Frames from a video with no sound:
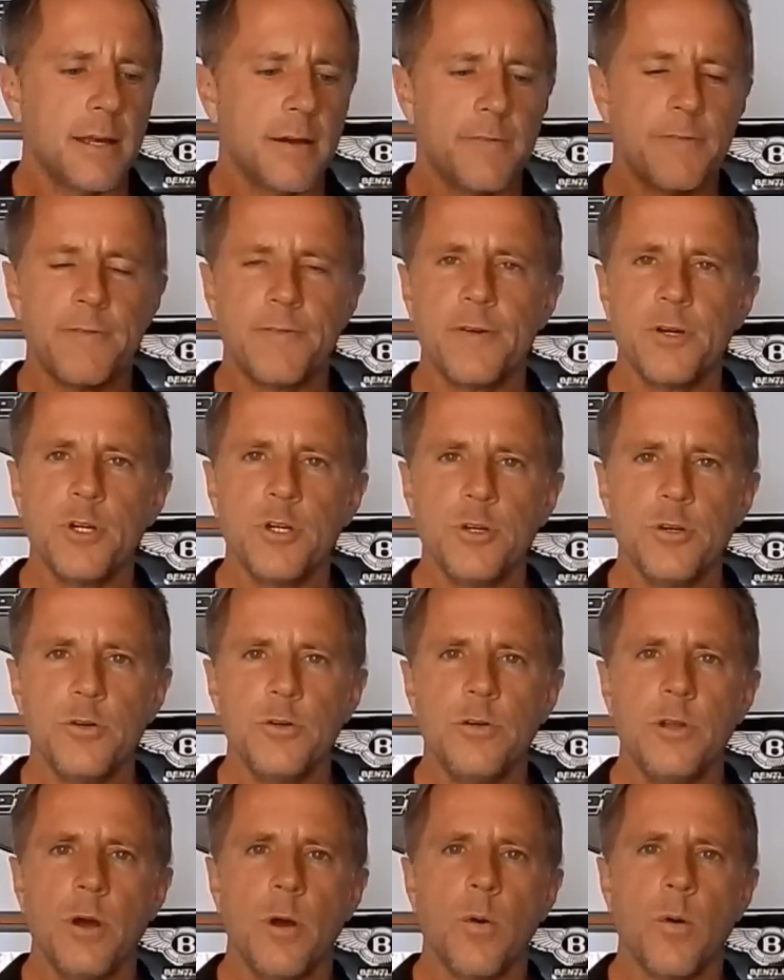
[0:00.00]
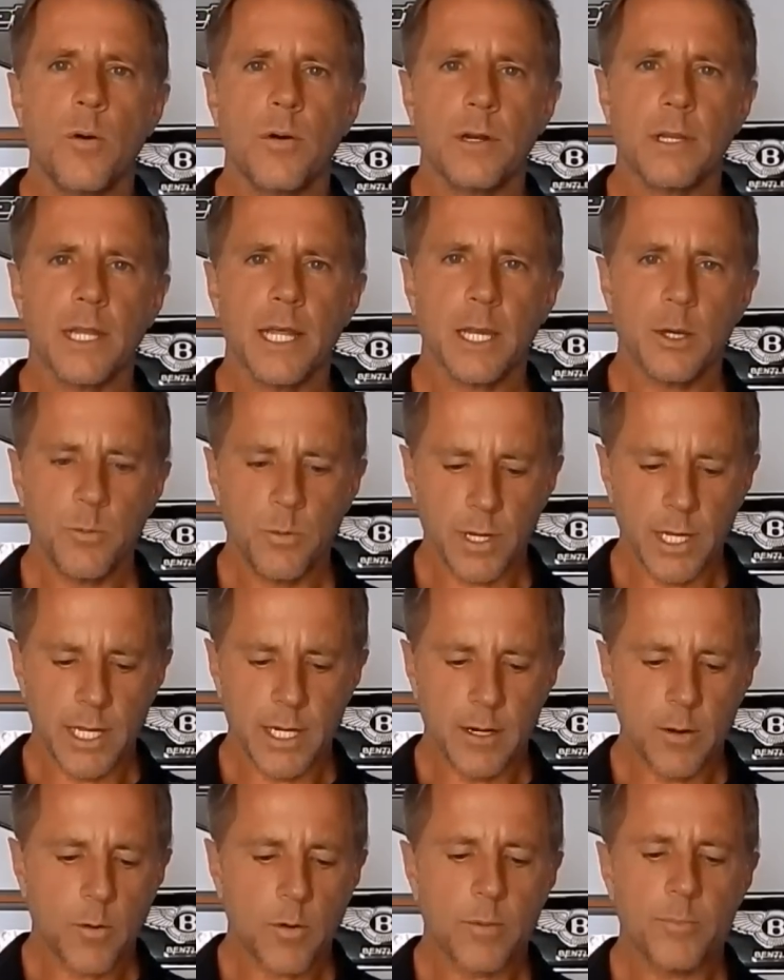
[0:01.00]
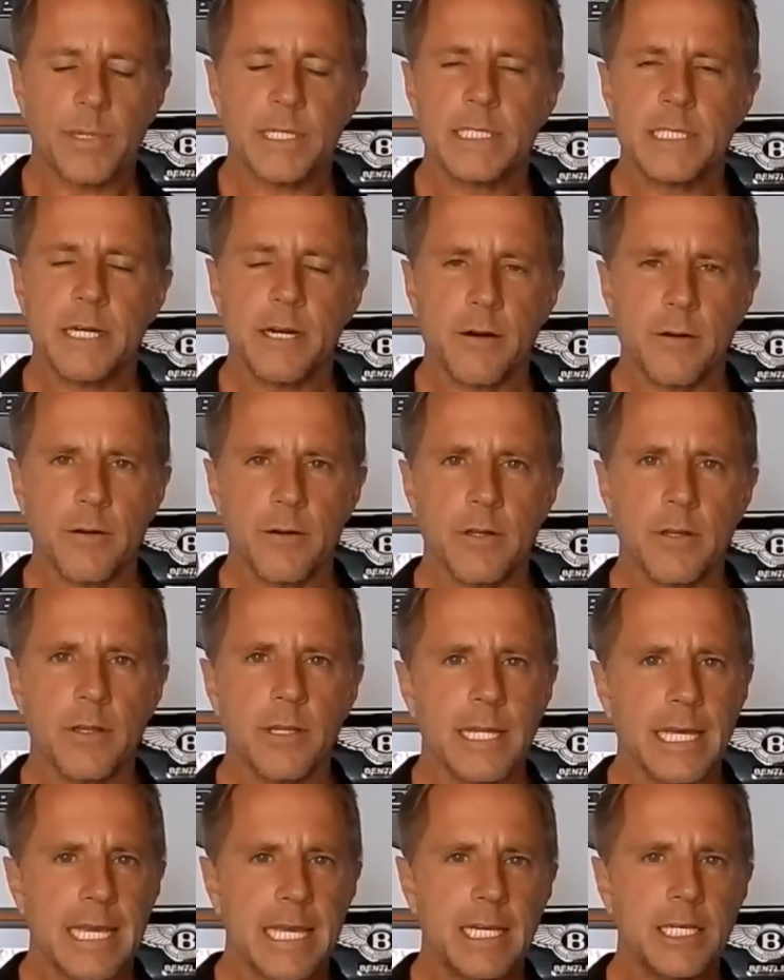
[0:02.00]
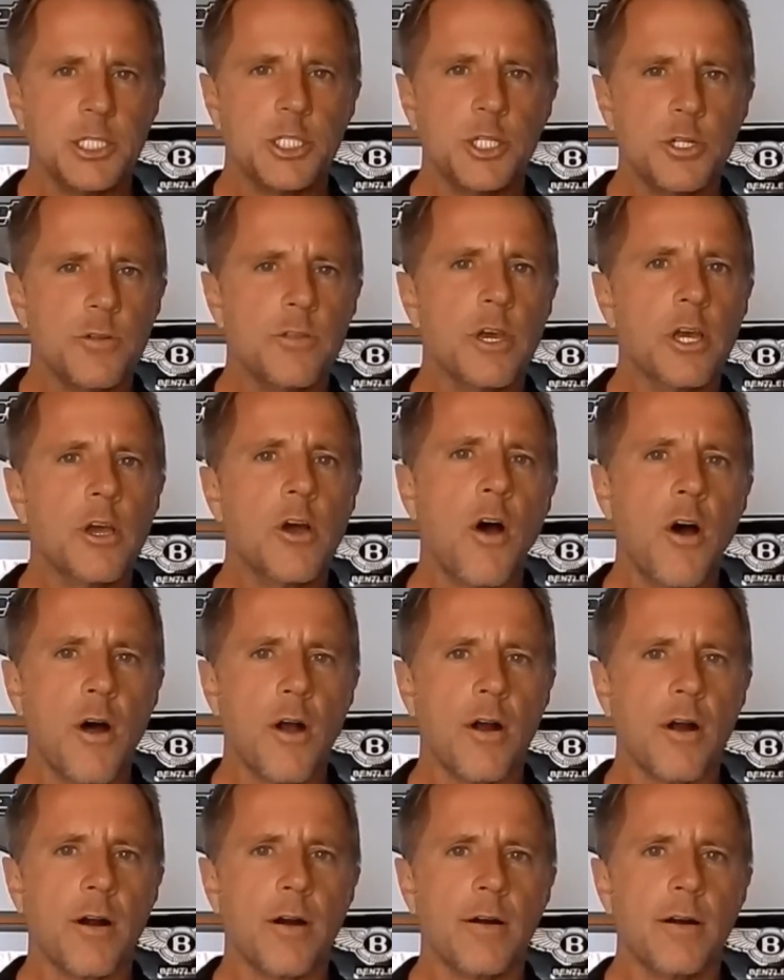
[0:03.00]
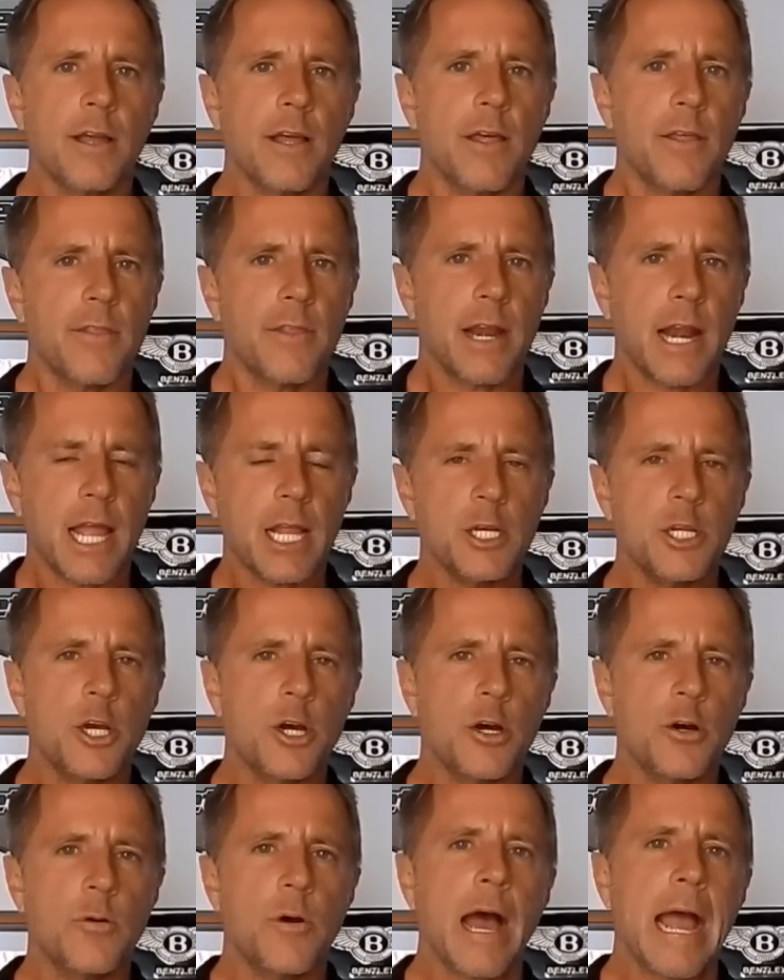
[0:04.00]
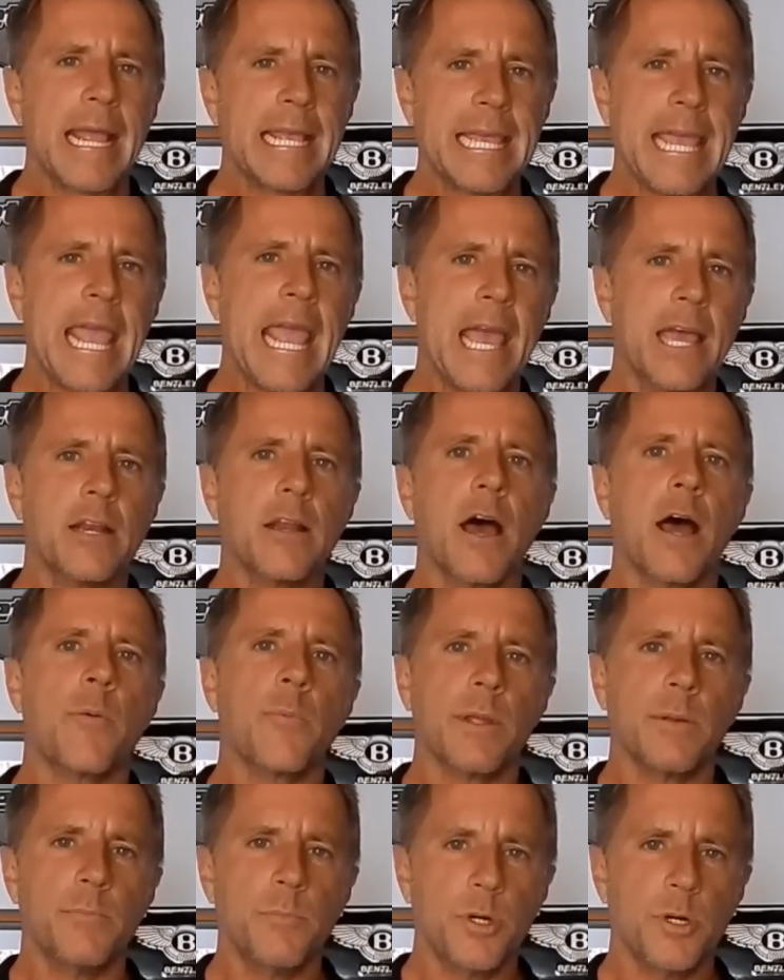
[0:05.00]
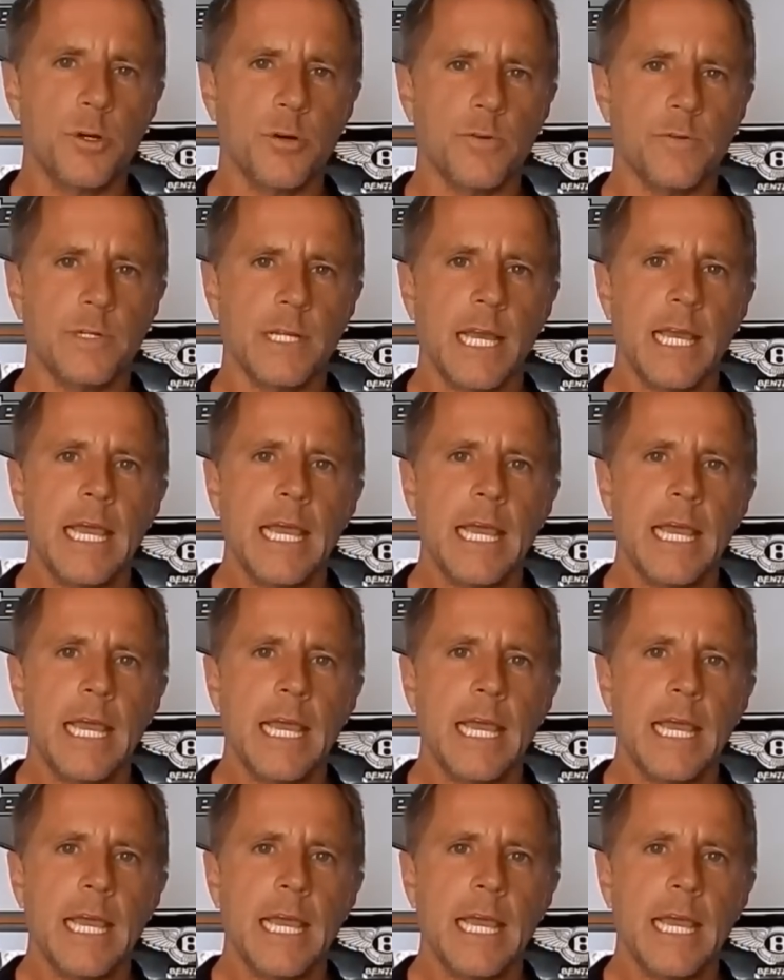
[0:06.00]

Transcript: food or liquid or material into the car that I know I cannot remove.